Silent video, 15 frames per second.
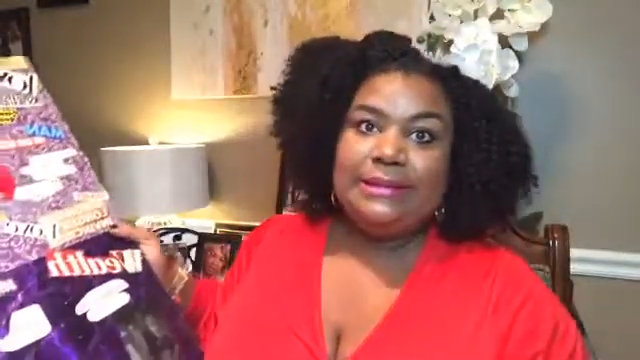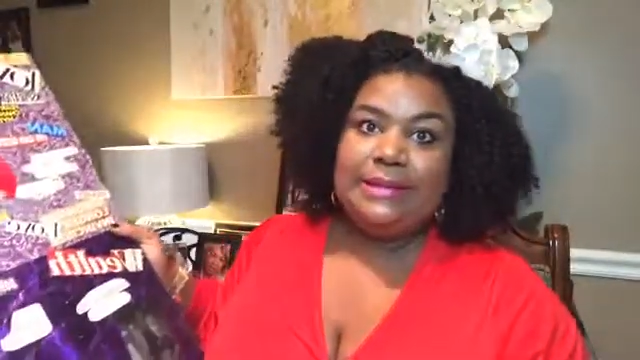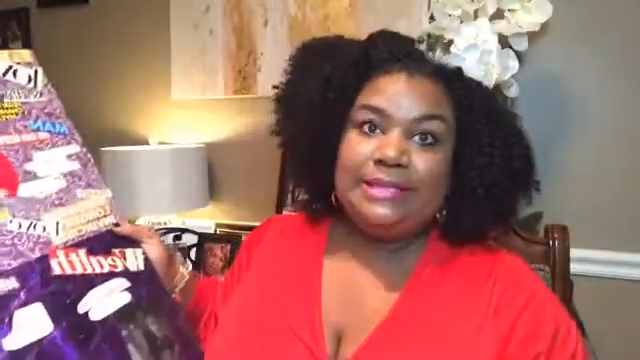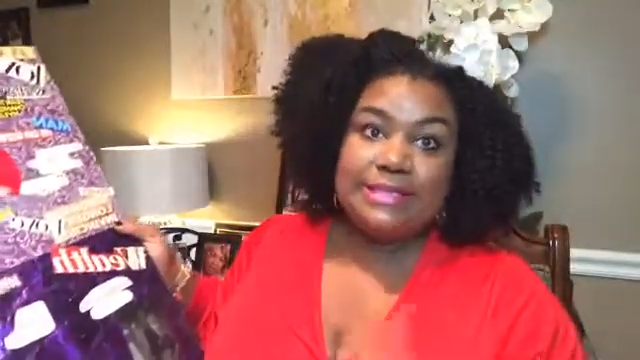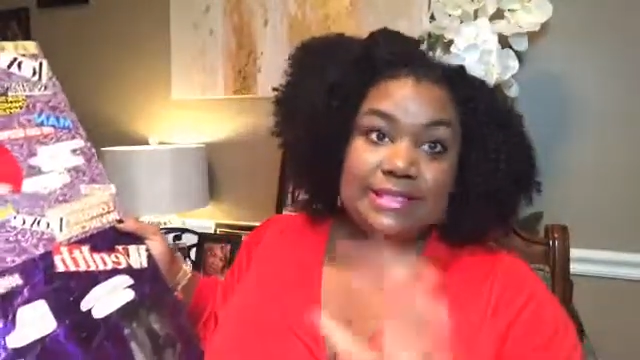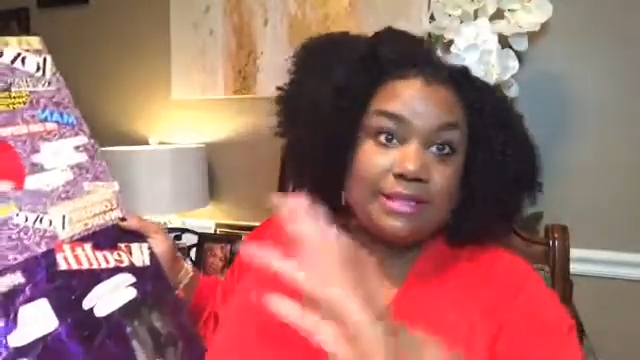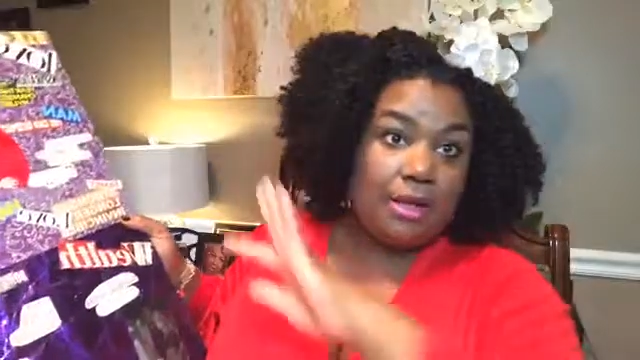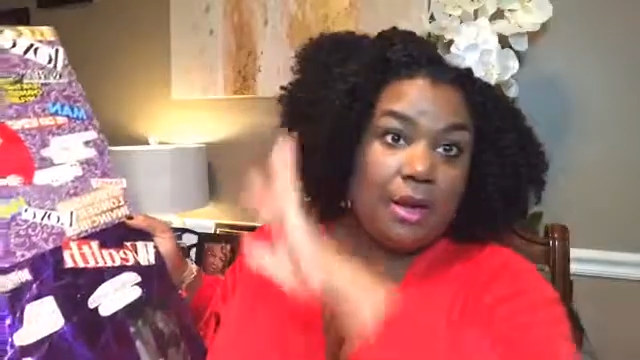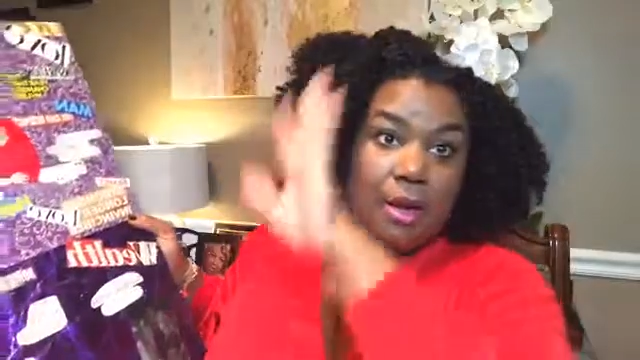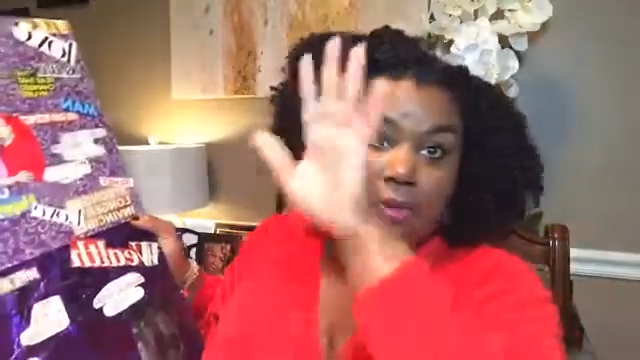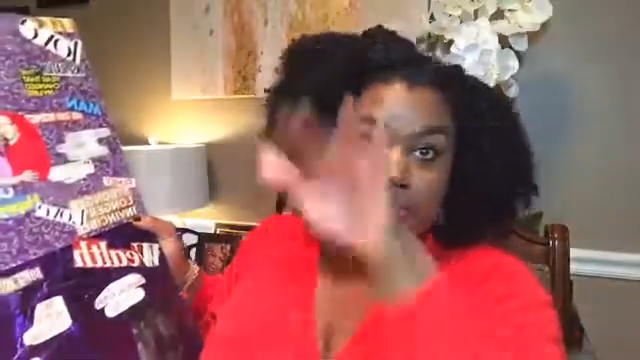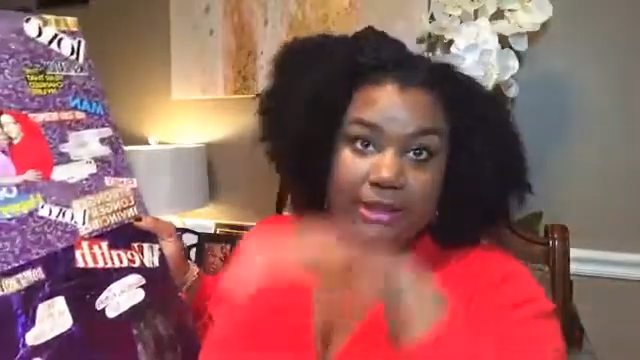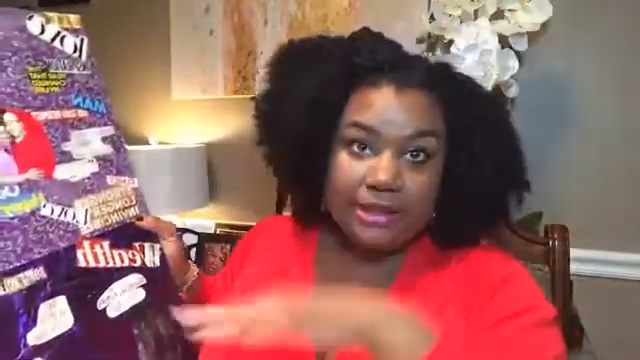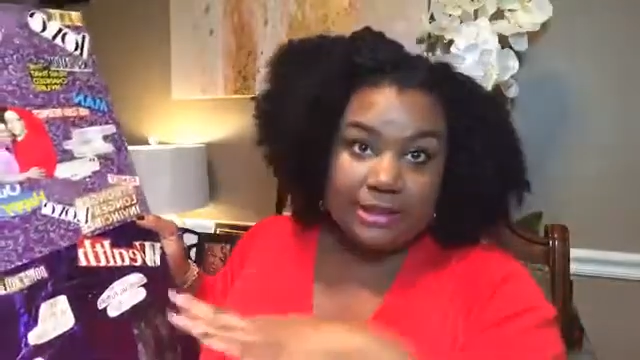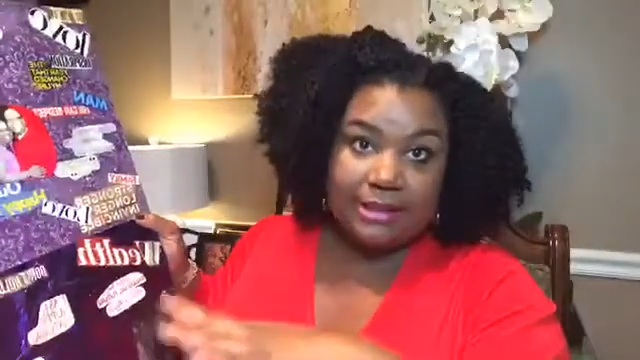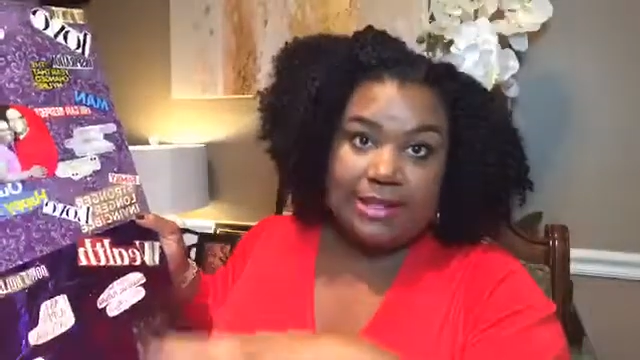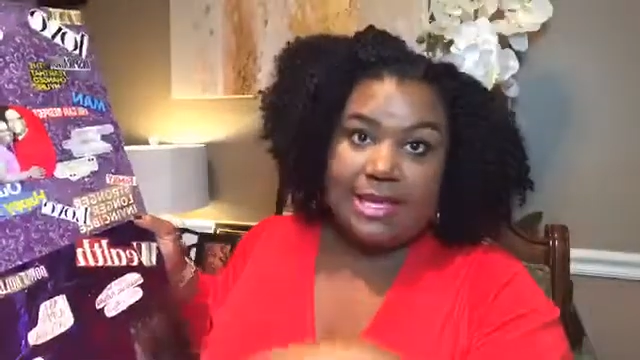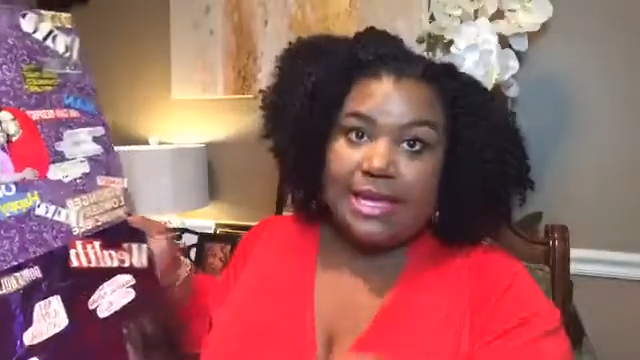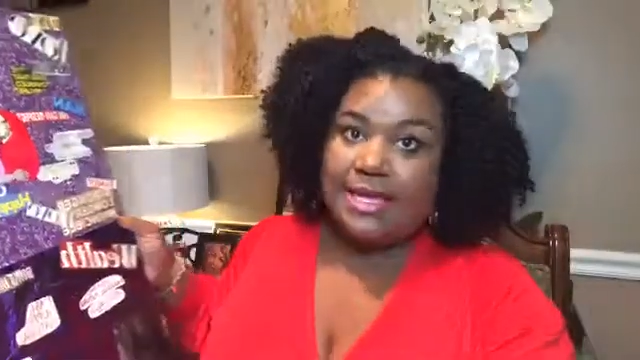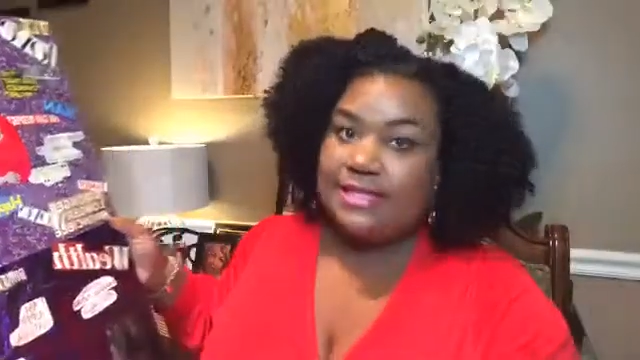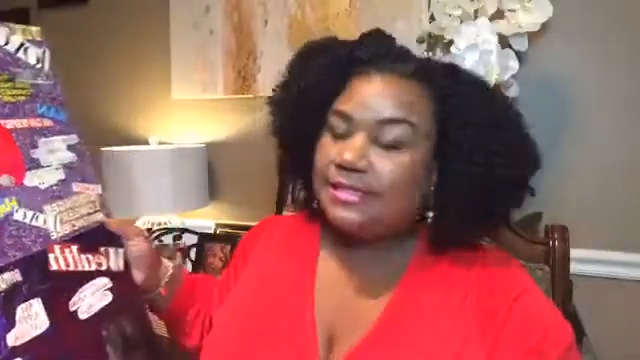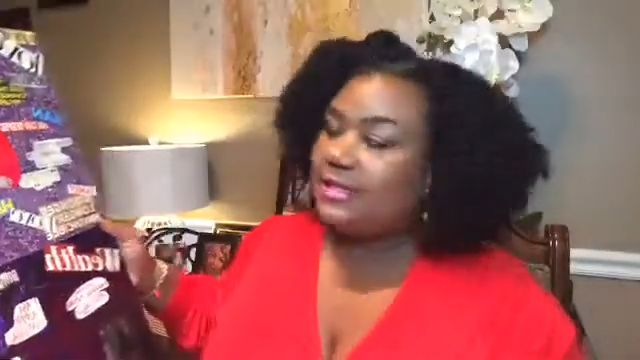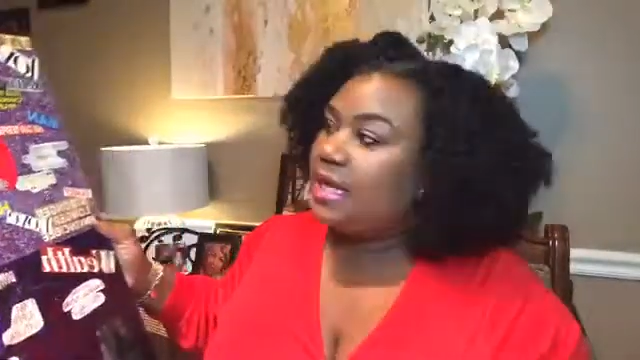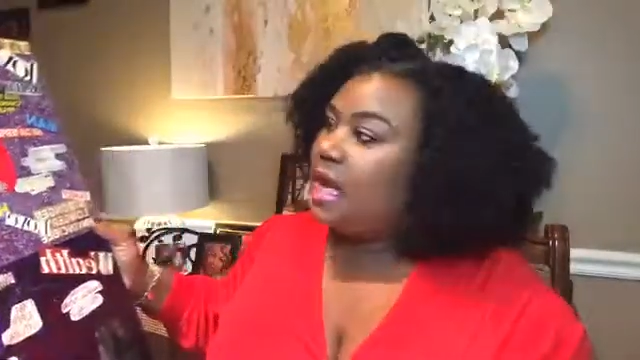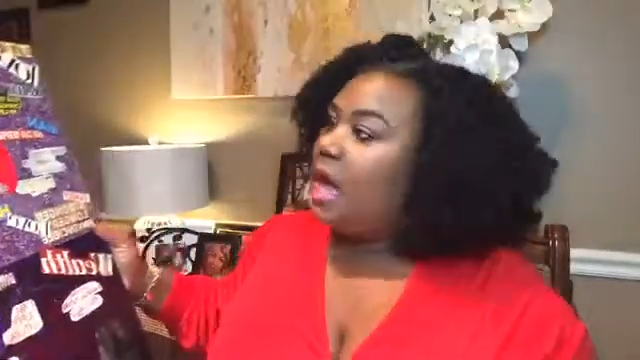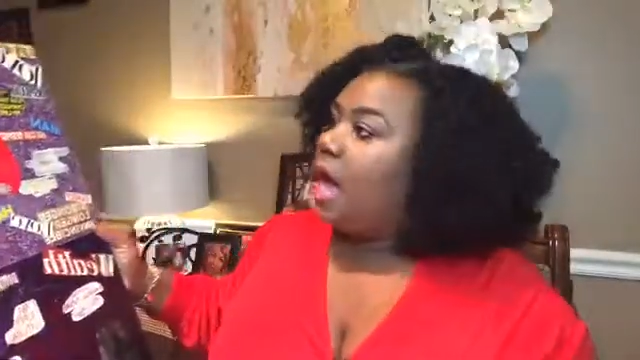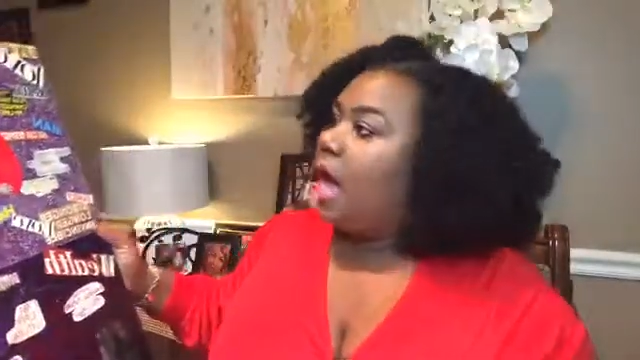because it's a whole nother class.